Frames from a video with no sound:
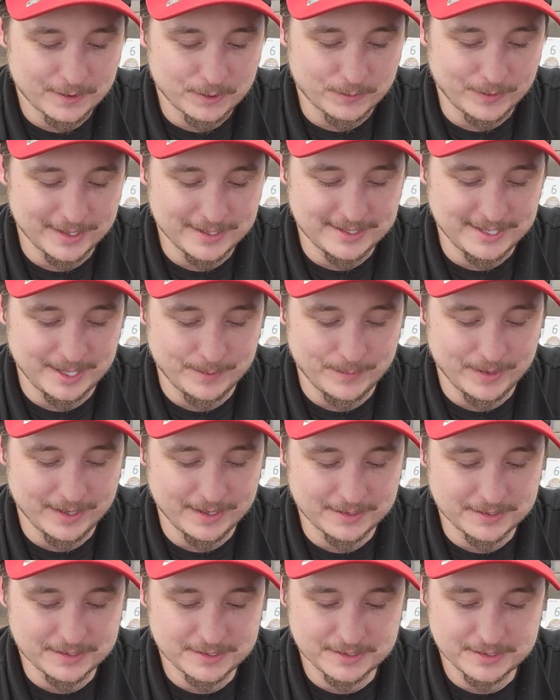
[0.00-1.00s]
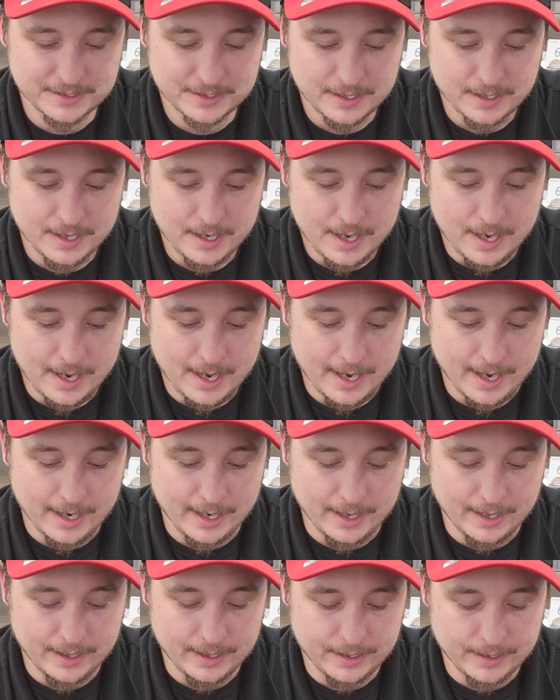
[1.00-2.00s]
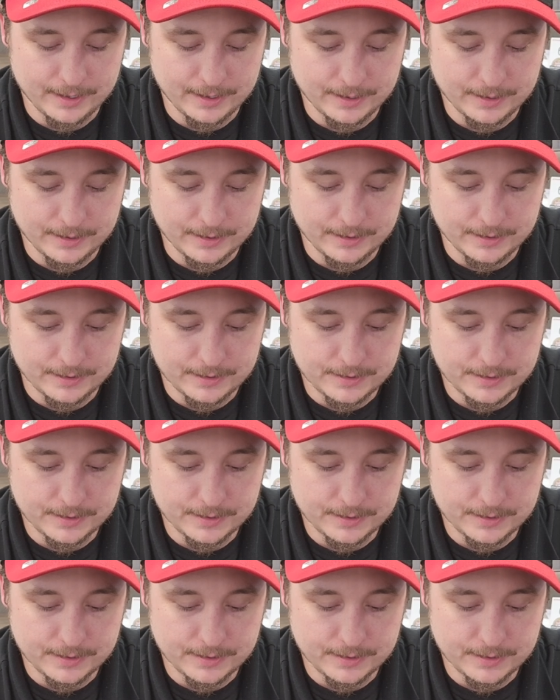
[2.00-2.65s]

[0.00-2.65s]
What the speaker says: great teammates, and